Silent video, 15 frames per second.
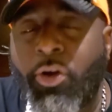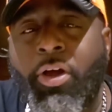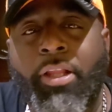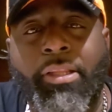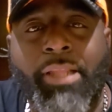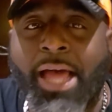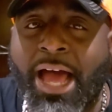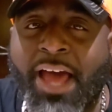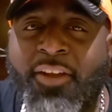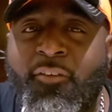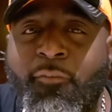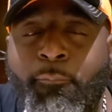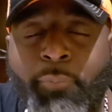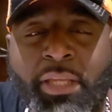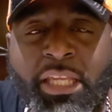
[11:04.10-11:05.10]
are a lot
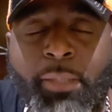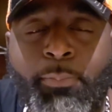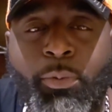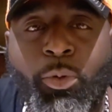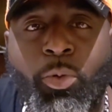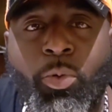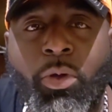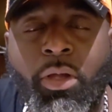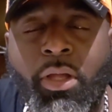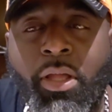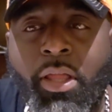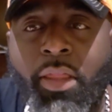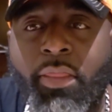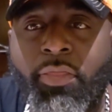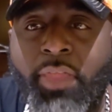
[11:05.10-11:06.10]
of people
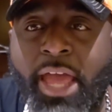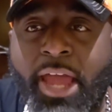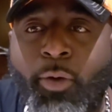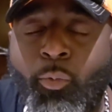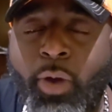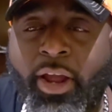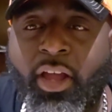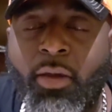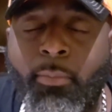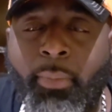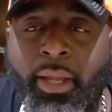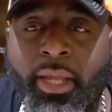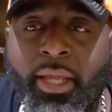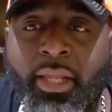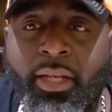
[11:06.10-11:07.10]
that
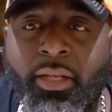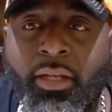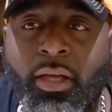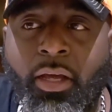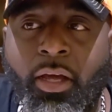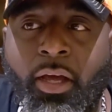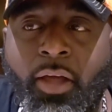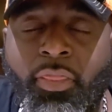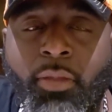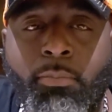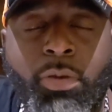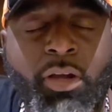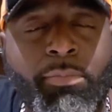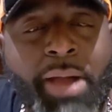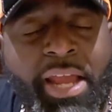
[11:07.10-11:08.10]
recommend the
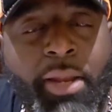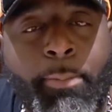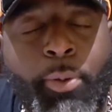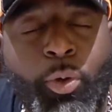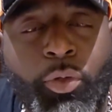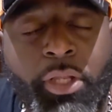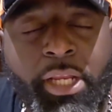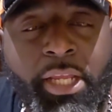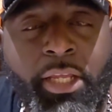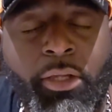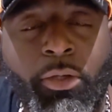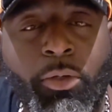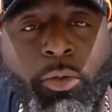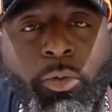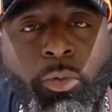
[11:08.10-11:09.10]
book by Napoleon
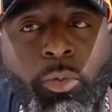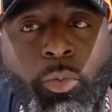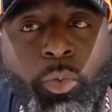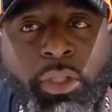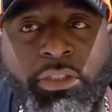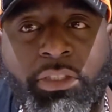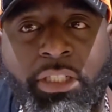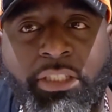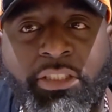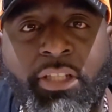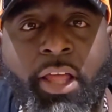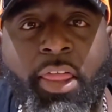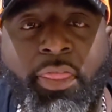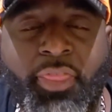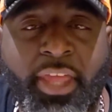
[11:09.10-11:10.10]
Hill, which
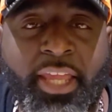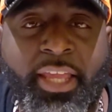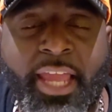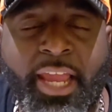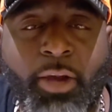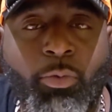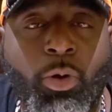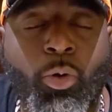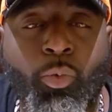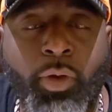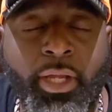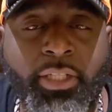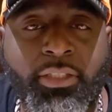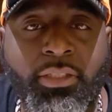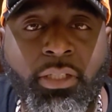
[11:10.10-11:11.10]
is Think and Grow
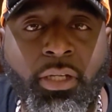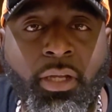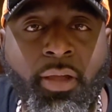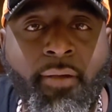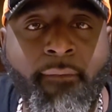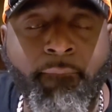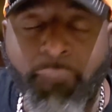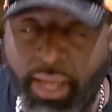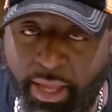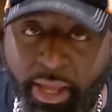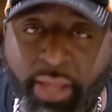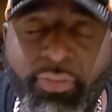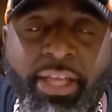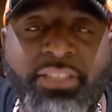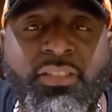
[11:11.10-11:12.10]
Rich.
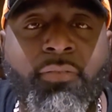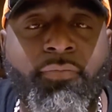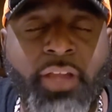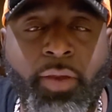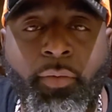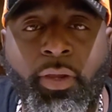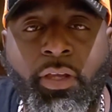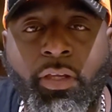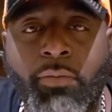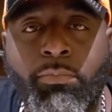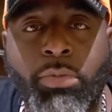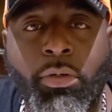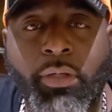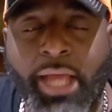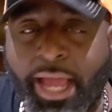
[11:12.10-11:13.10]
And that's a very good
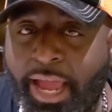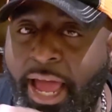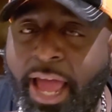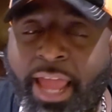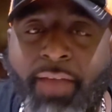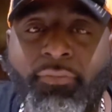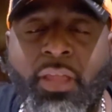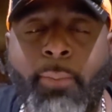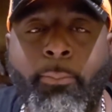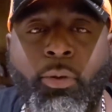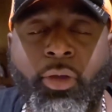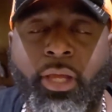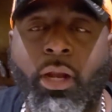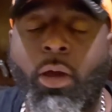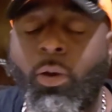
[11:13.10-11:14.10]
book. I have that
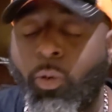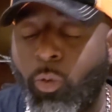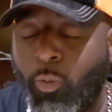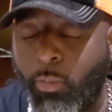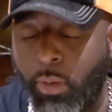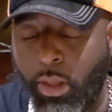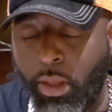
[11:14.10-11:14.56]
book at home.